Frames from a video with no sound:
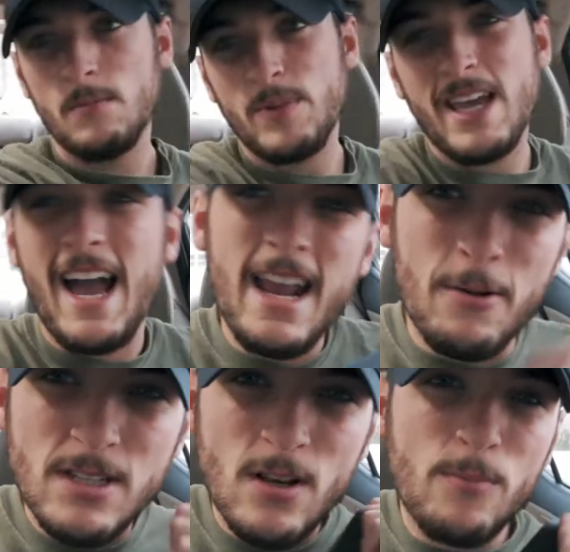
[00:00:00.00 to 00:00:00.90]
But yeah,
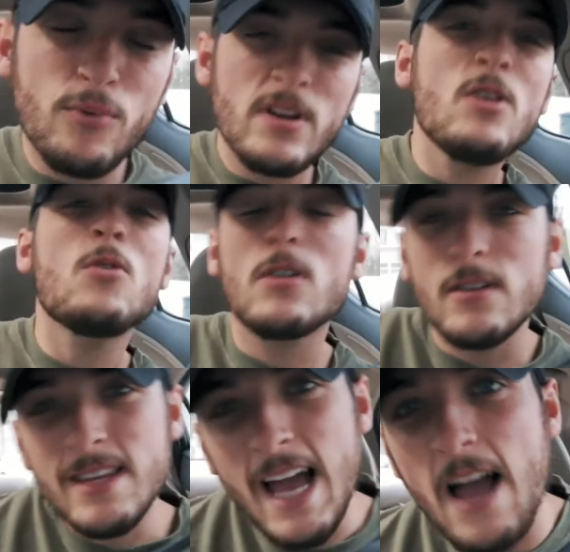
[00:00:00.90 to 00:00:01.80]
anyway, so I
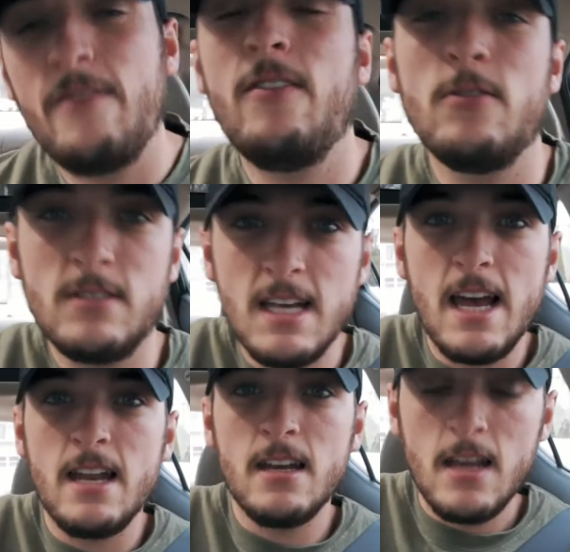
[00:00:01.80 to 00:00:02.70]
pre-ordered the iPhone
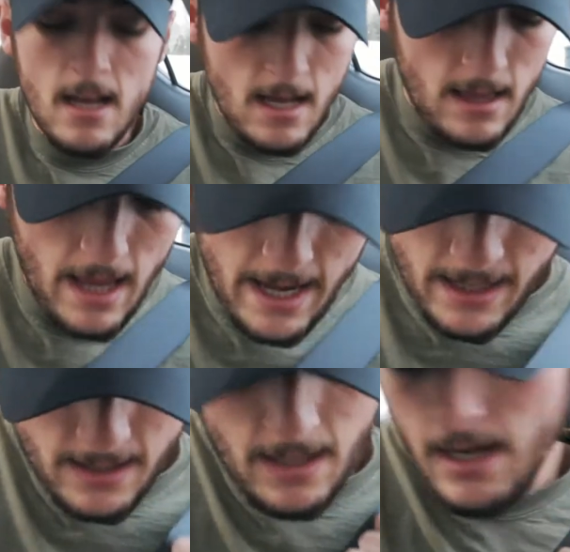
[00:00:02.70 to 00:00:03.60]
10,
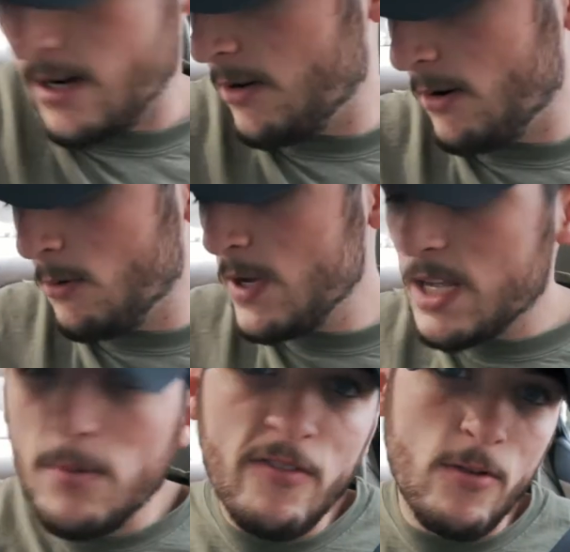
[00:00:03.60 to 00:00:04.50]
like, I don't know, a
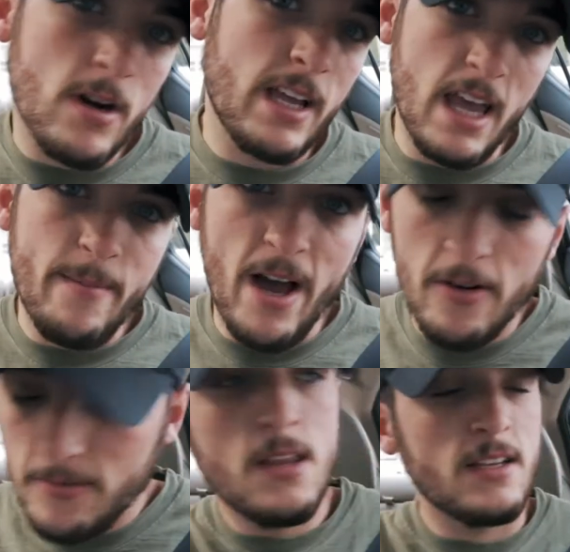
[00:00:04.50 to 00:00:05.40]
week before it came
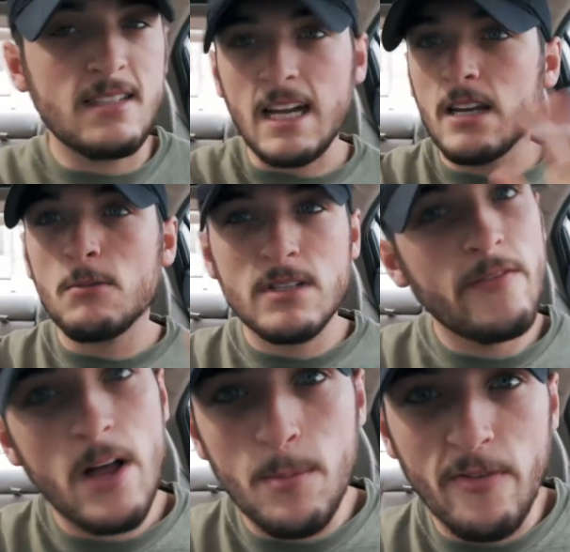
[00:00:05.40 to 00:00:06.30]
out. The second it was
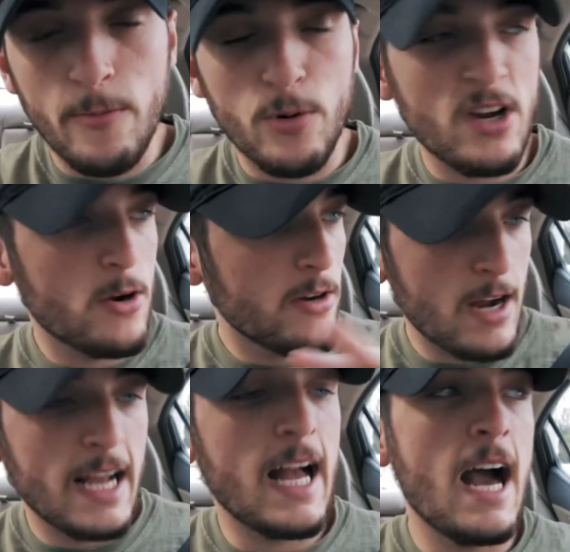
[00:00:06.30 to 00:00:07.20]
available for pre-order,
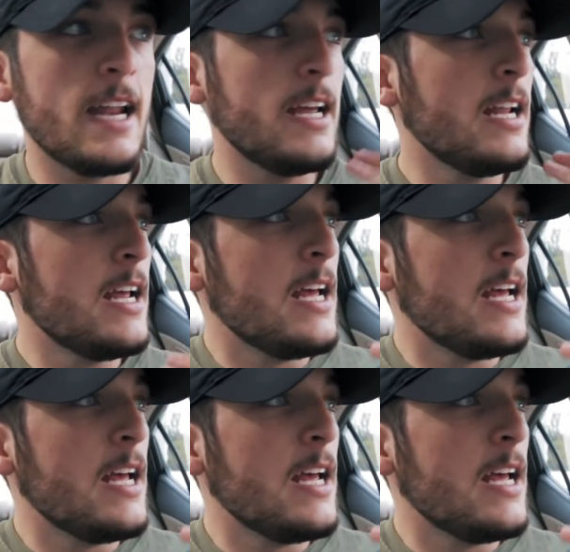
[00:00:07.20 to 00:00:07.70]
I got it.